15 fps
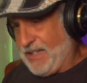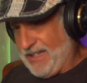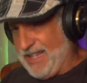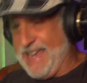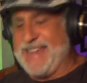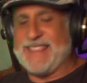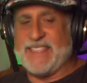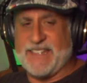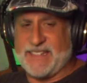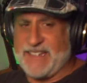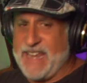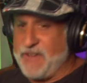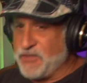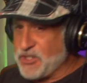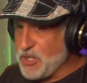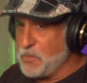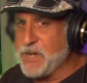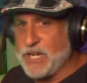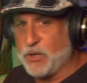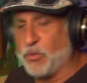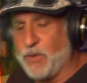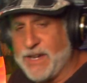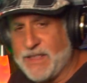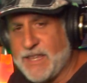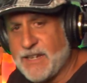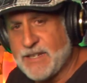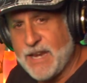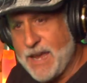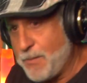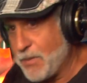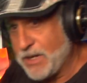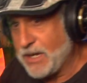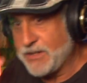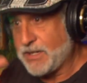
like this and have so many great things happening.